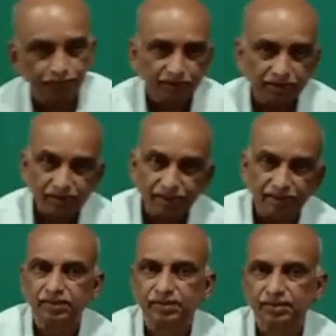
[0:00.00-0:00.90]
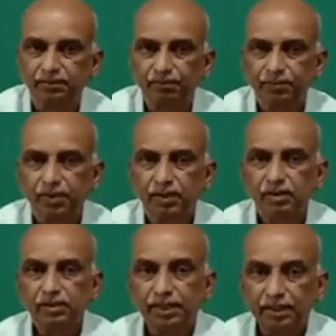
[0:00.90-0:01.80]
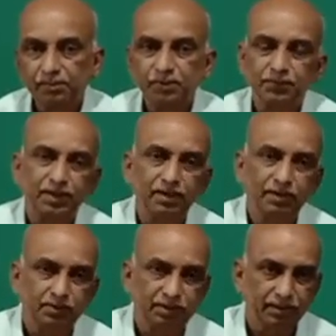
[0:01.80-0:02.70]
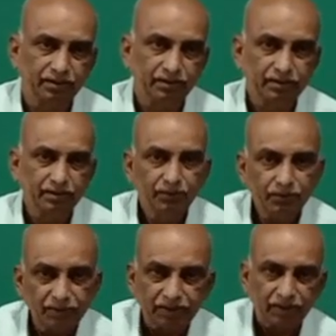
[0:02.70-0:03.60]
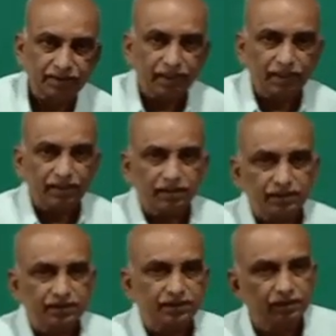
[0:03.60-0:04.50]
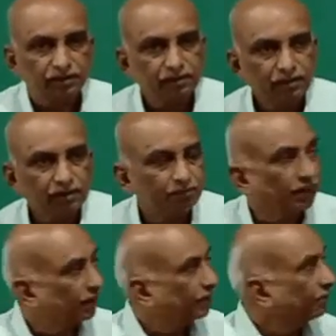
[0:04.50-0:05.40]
stages, types of cell division, we shall study in this part.